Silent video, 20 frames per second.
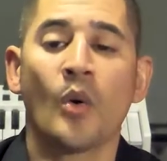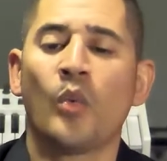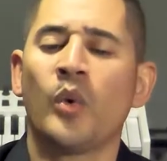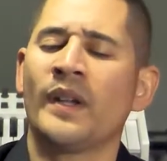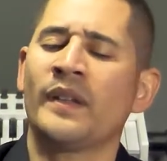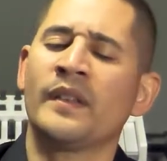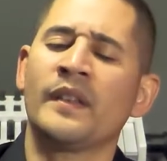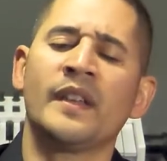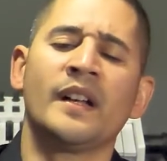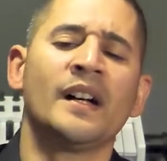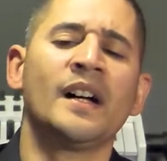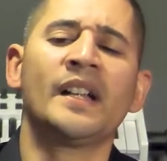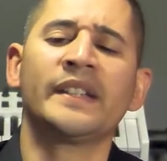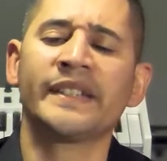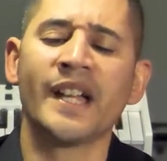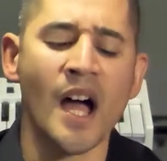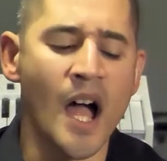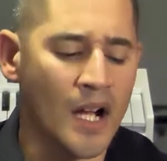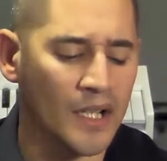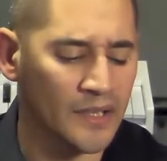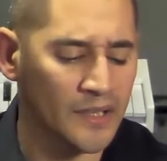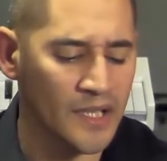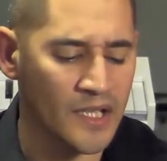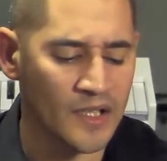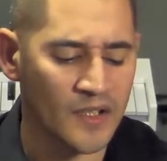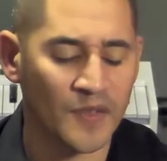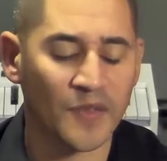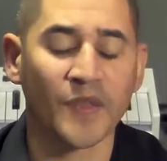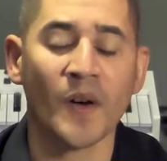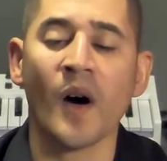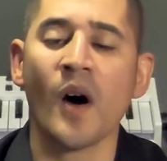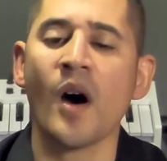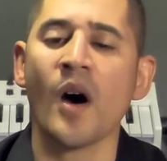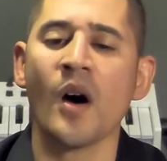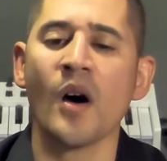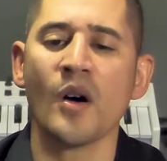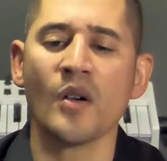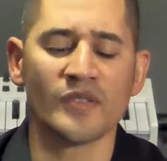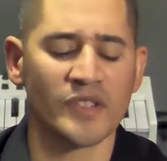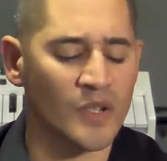When the darkness
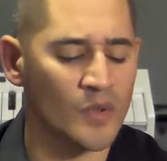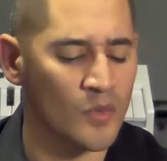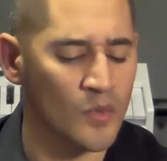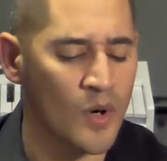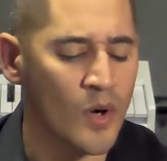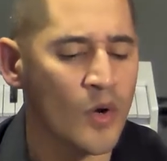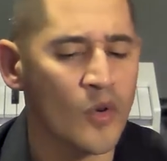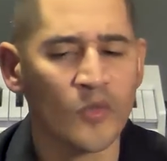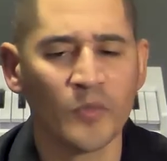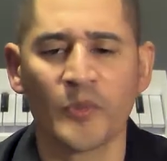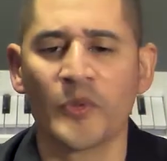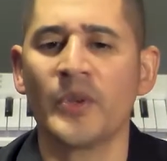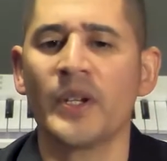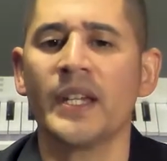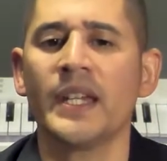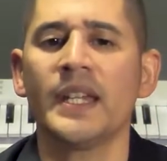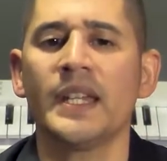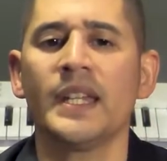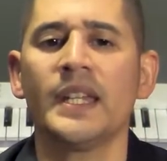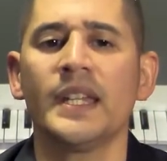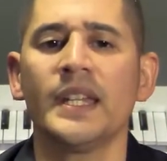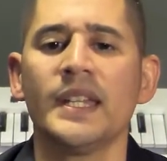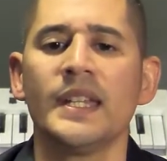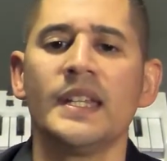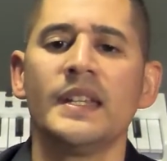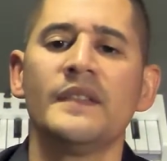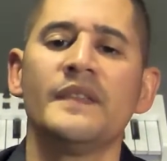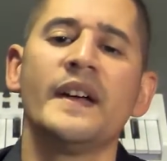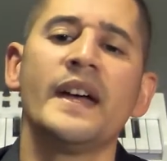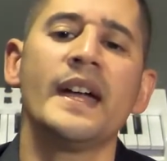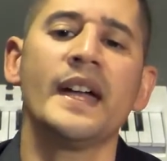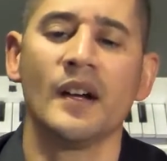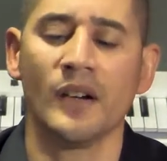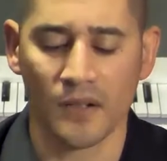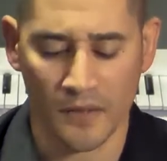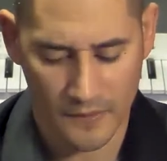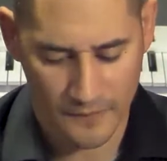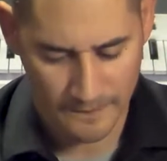falls, it won't prevail.